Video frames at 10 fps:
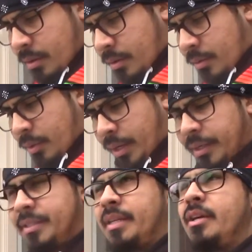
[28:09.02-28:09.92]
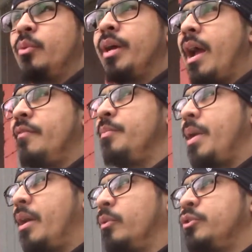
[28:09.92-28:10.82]
We're going to see what every
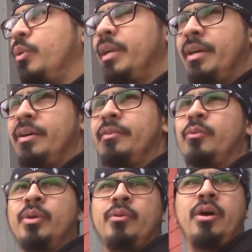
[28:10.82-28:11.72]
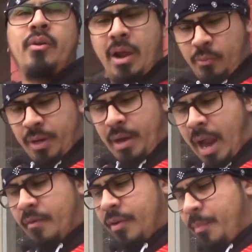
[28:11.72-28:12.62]
man was really what
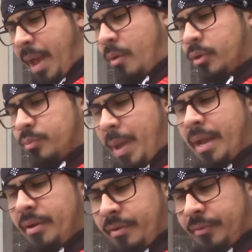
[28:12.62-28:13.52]
every man was made of.